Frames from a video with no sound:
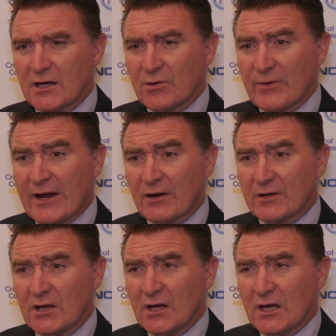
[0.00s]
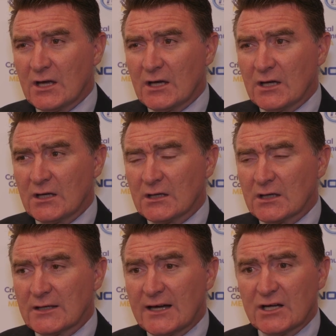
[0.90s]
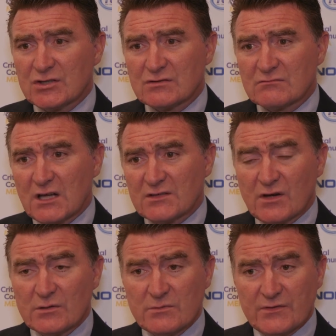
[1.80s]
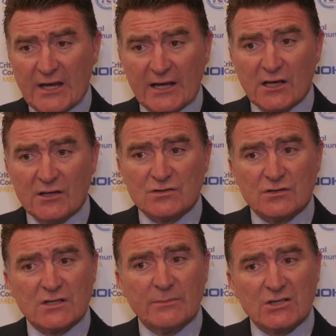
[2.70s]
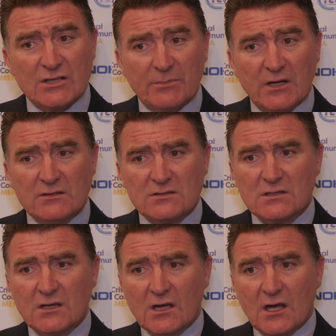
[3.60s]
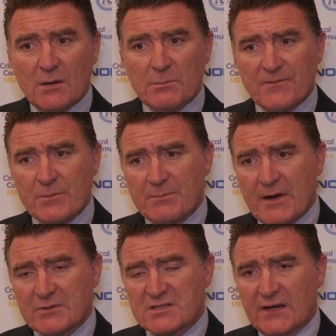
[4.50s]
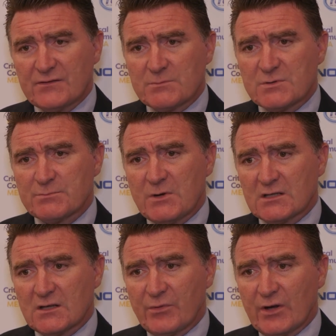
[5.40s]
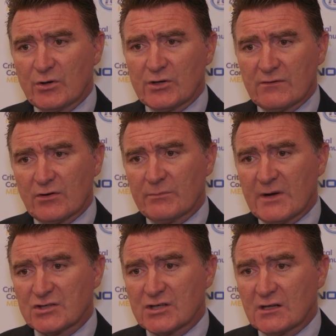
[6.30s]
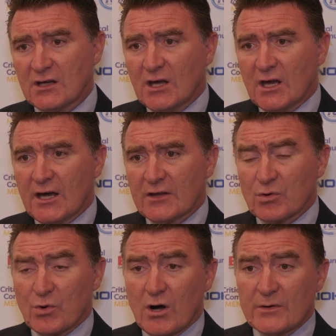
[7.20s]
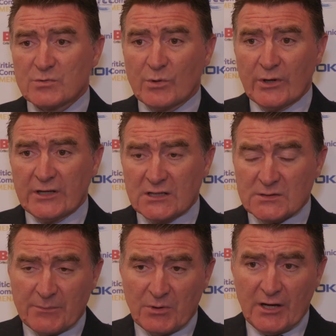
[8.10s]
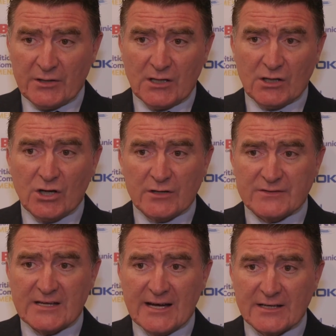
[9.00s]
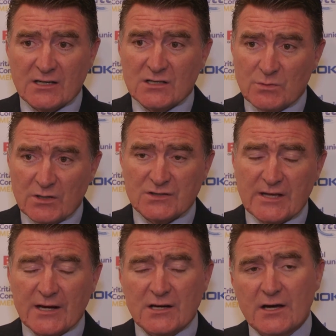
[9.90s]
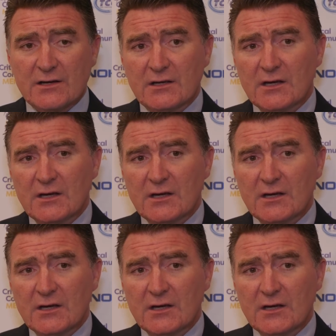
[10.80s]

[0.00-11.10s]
around a large volume of downloads, not so much uploads. But from a public safety perspective, we're looking very much at the requirements where we need to upload a lot of data as well as download.